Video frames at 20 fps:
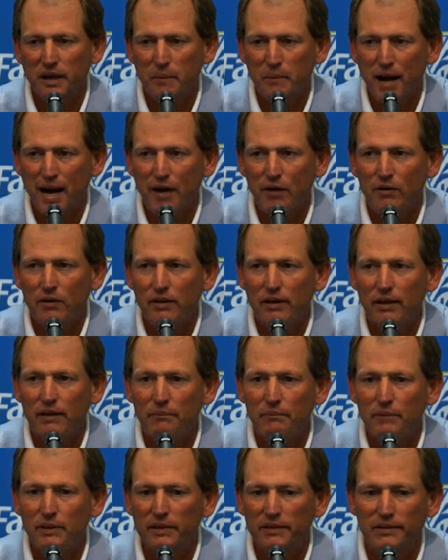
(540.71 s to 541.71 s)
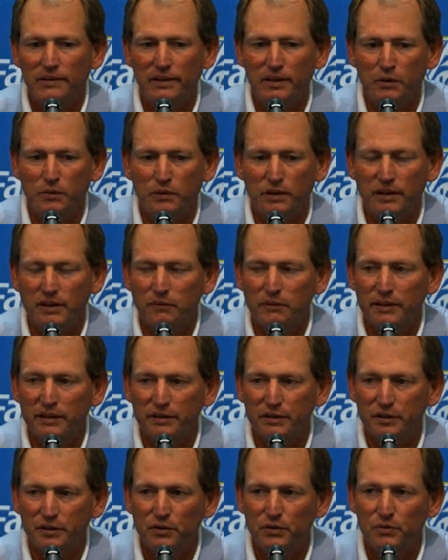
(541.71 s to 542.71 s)
about. But the only thing we
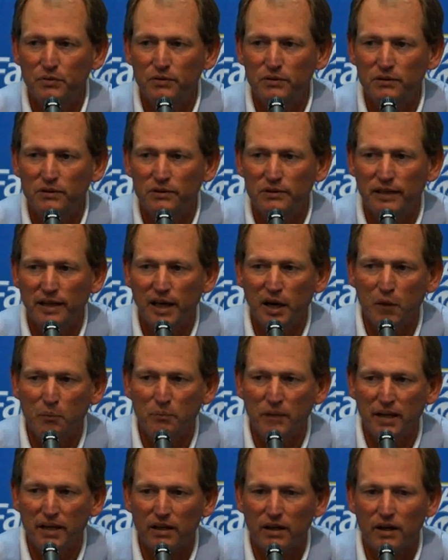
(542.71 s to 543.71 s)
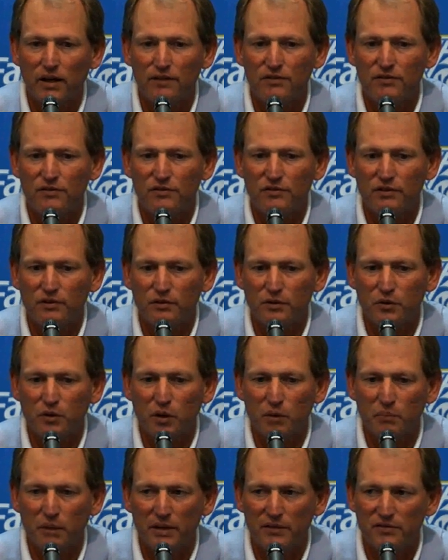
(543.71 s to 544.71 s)
can do to help that cause is to
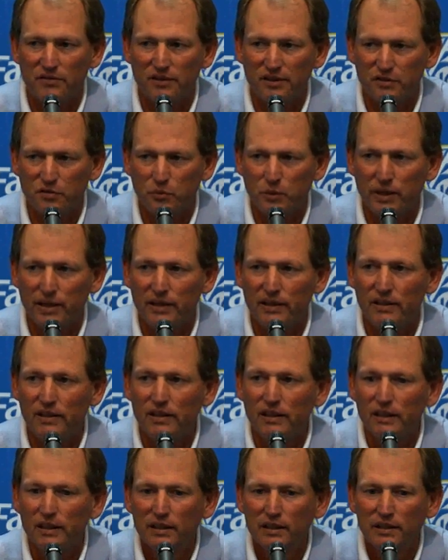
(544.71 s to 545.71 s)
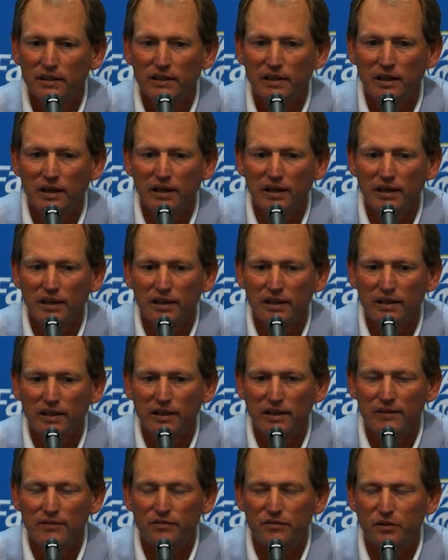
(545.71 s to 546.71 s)
do our best this weekend.
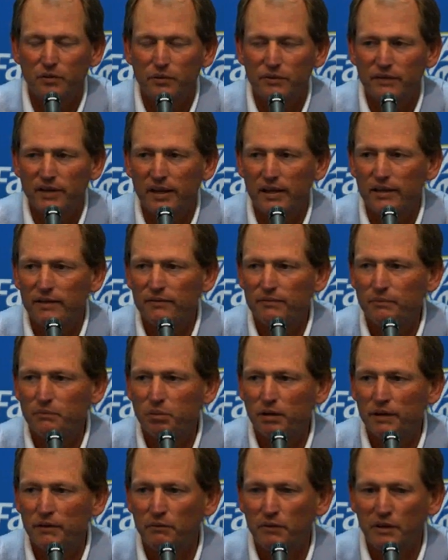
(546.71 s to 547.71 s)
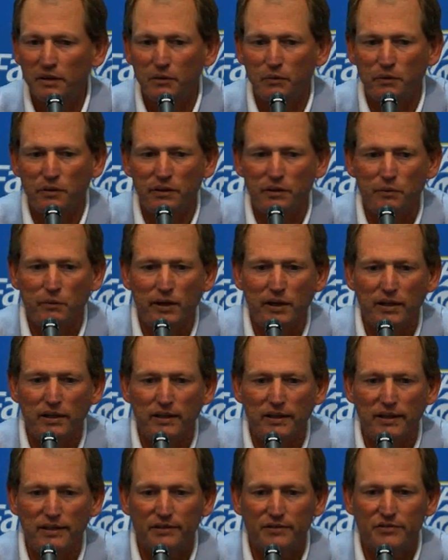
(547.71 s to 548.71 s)
And so we've got to play really, really well
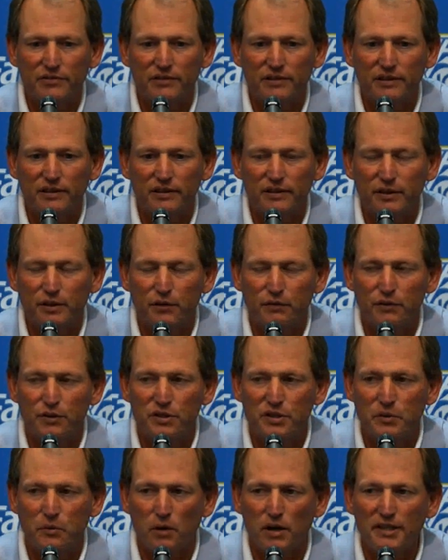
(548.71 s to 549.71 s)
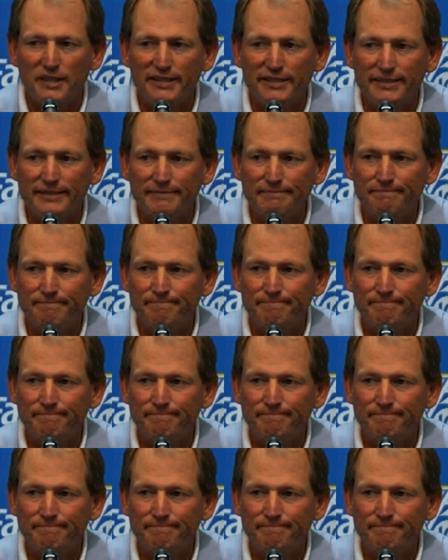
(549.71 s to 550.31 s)
against the University of Washington.